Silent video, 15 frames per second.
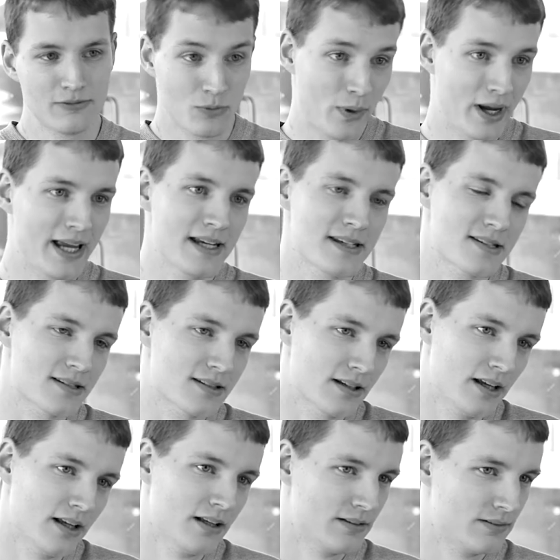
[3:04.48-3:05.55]
ways,
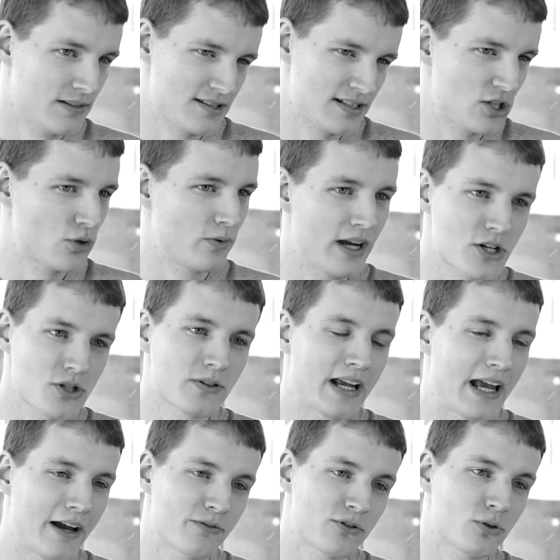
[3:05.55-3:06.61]
the situation we
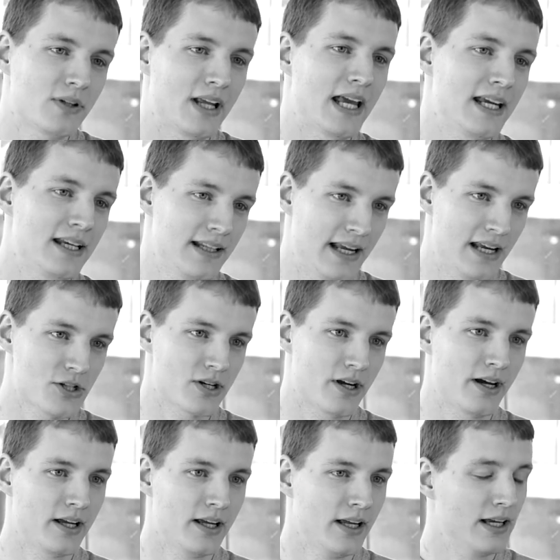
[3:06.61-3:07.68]
have today in
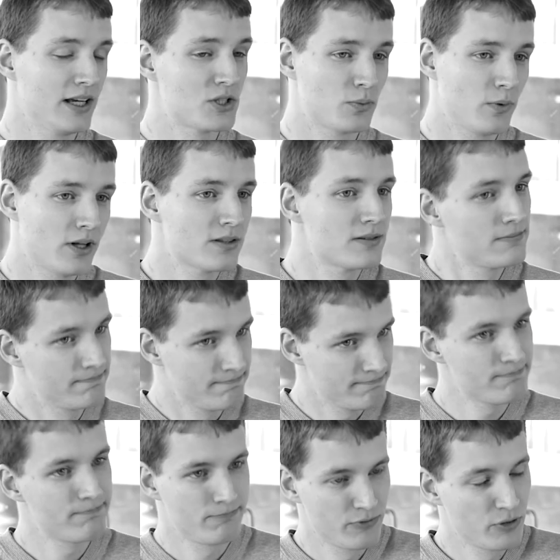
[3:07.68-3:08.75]
Asia is what
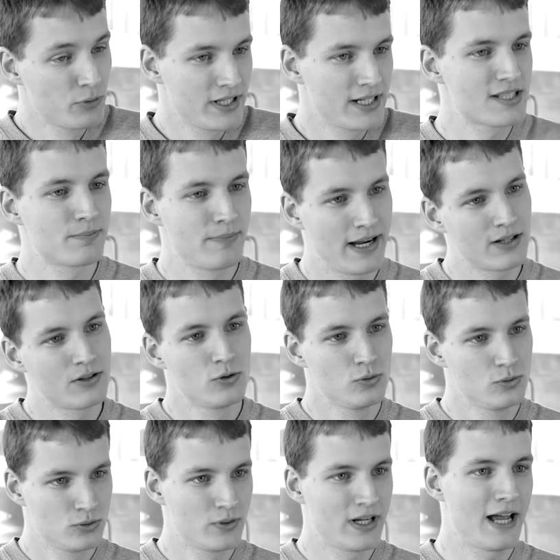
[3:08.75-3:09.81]
we would expect
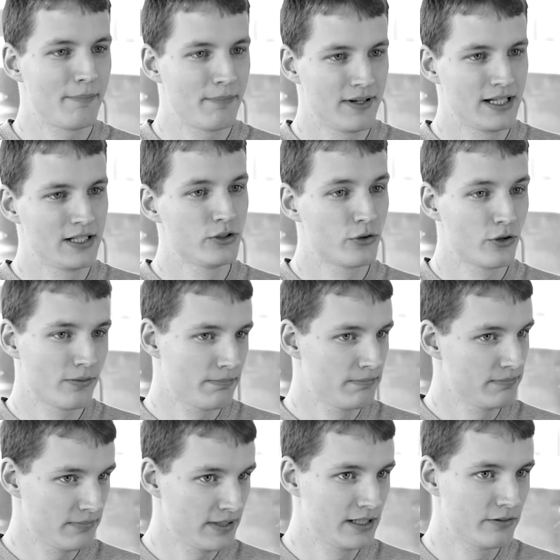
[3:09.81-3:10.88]
to happen in
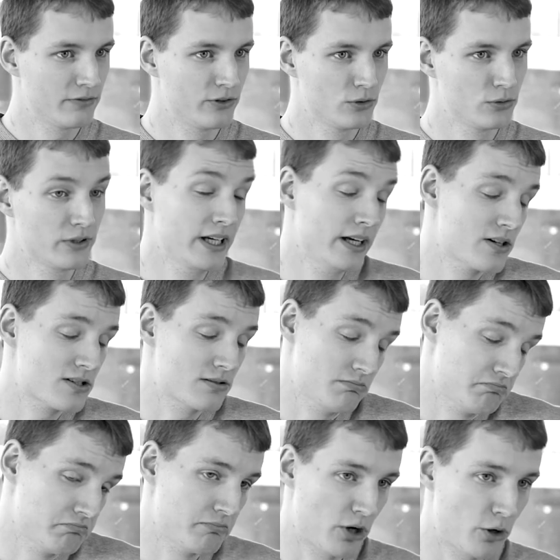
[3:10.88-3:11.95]
Europe in a few years
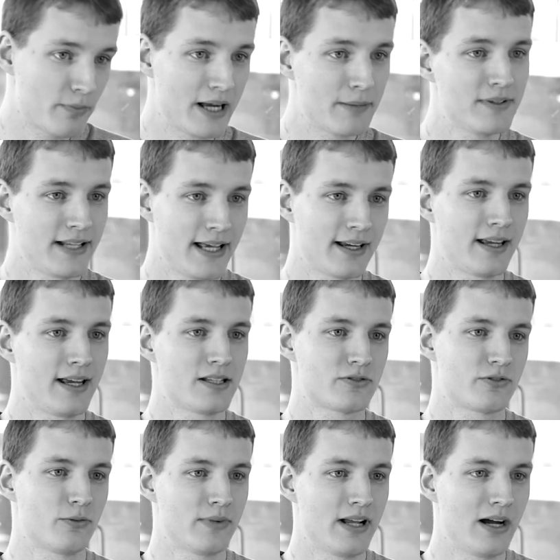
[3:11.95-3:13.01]
or maybe decades
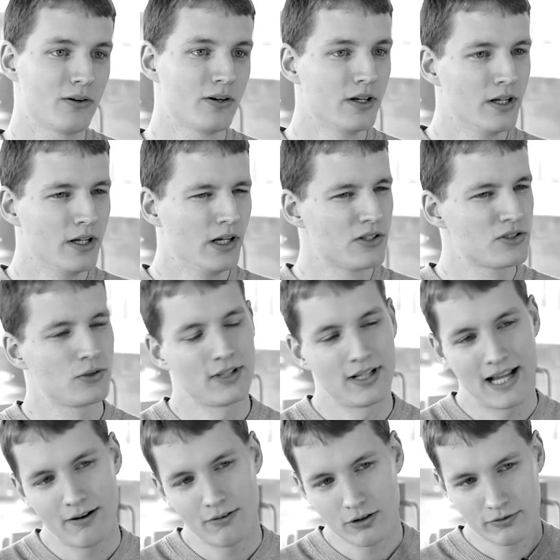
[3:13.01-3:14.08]
from now. So the
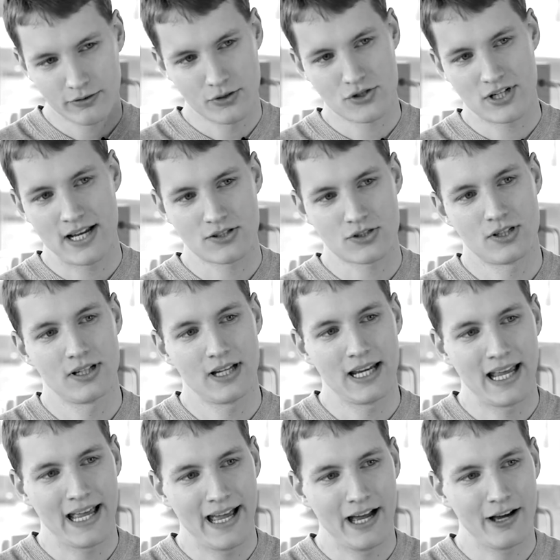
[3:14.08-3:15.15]
level of congestion they
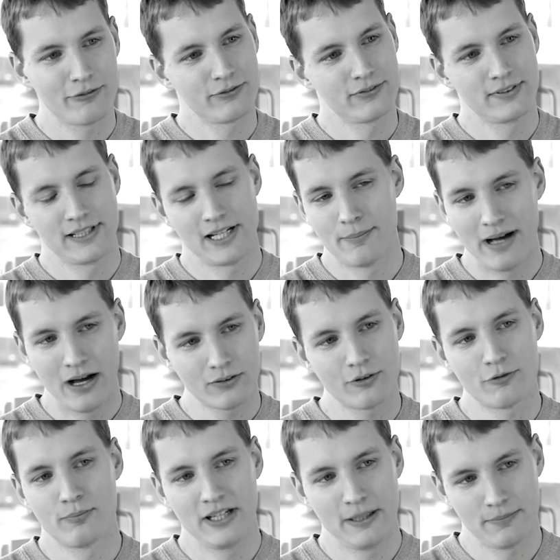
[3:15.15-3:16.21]
have, the amount
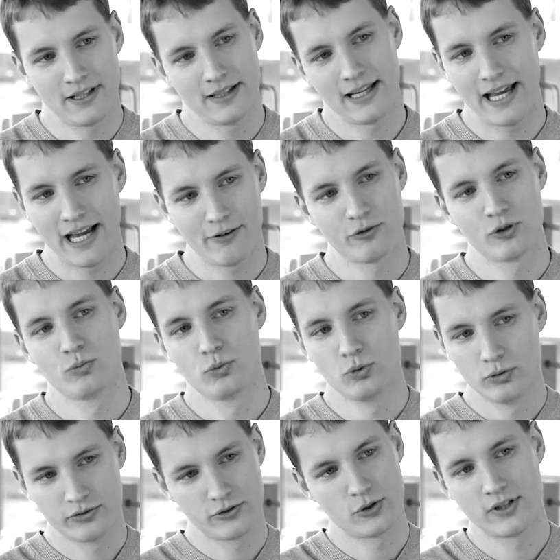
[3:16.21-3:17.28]
of people that they have to
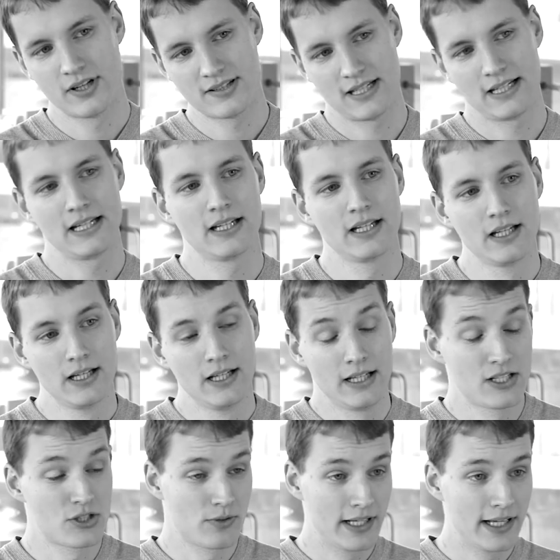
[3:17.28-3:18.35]
move through the city
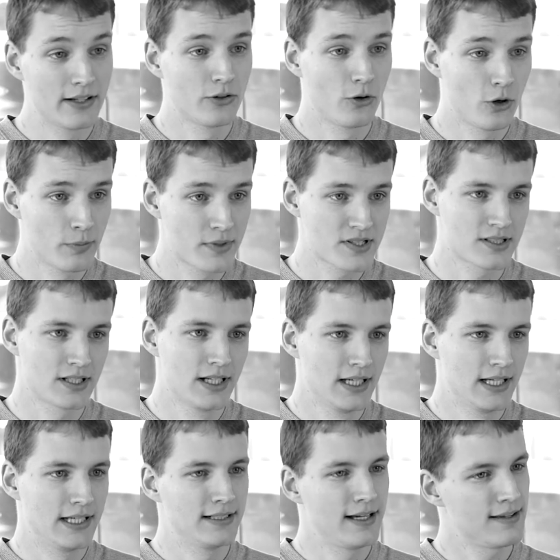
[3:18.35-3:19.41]
is really enormous.
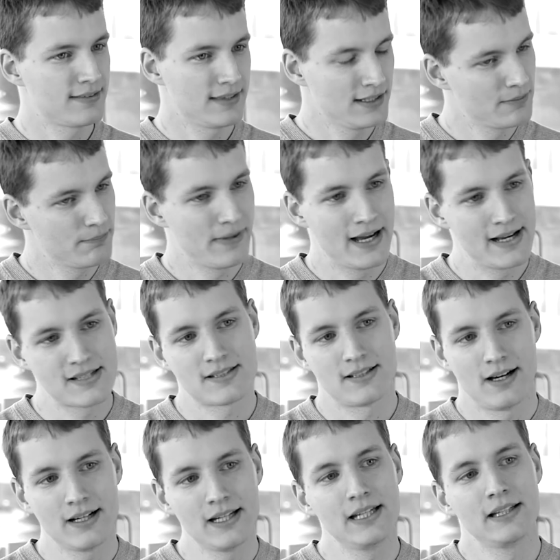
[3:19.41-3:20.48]
And I think by
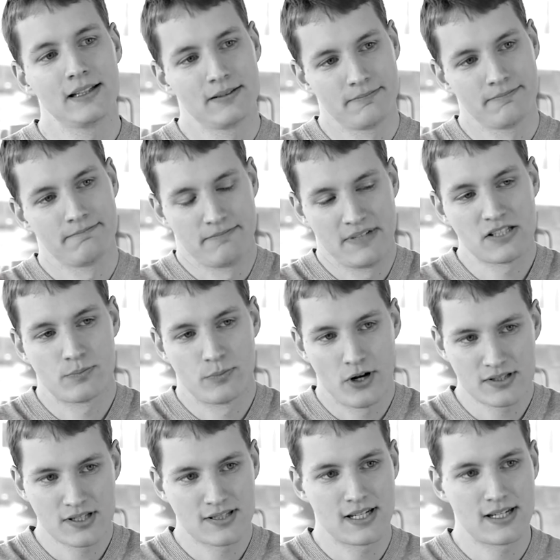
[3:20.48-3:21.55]
studying these
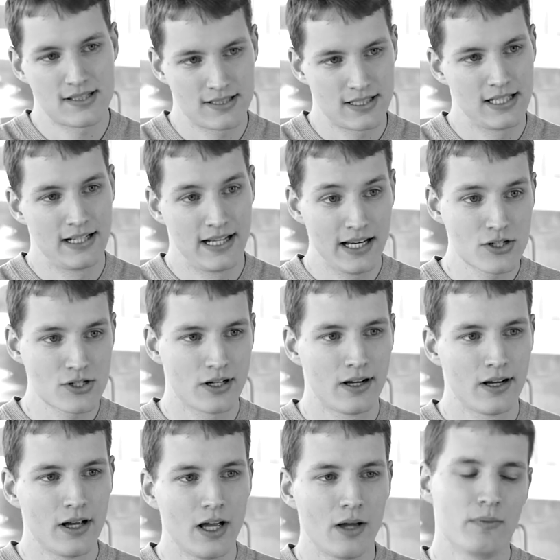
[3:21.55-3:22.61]
processes in
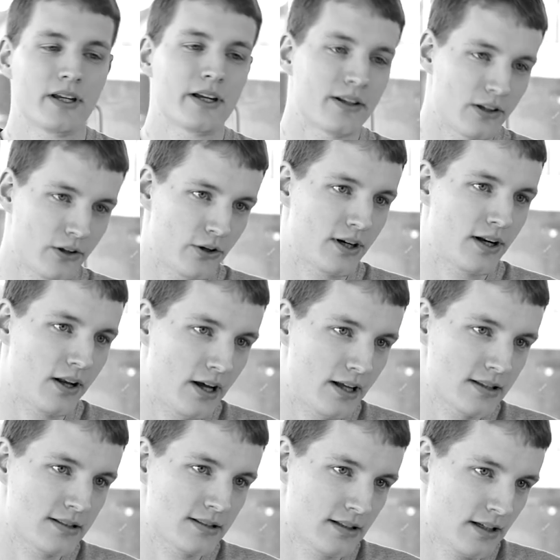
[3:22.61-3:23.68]
Asia, we can learn a
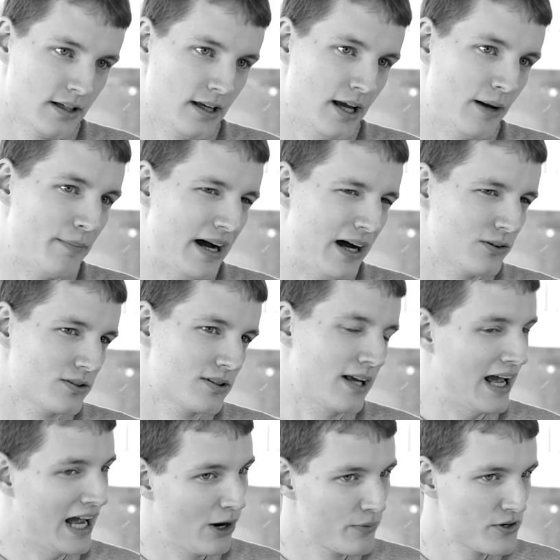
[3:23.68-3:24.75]
lot about
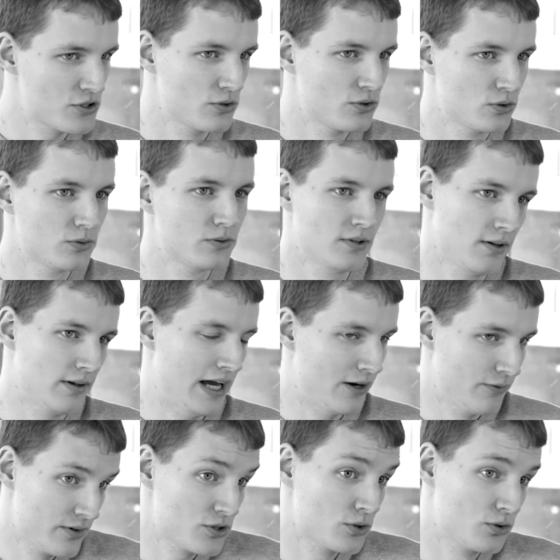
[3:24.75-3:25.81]
how we should
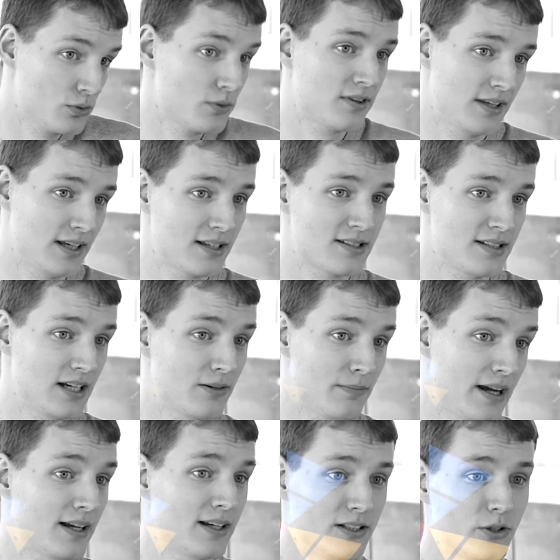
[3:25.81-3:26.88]
do things here
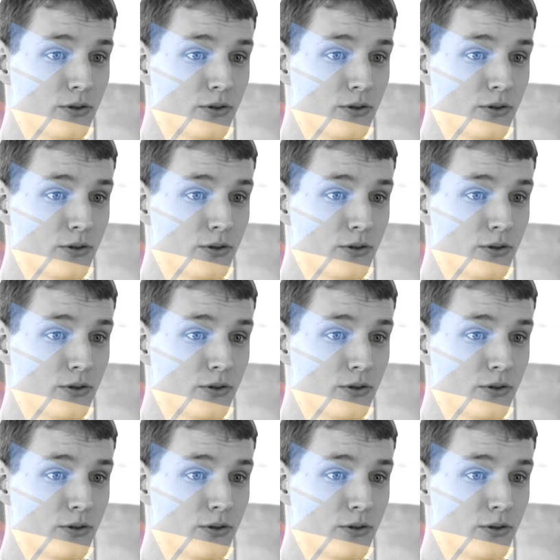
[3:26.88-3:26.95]
back in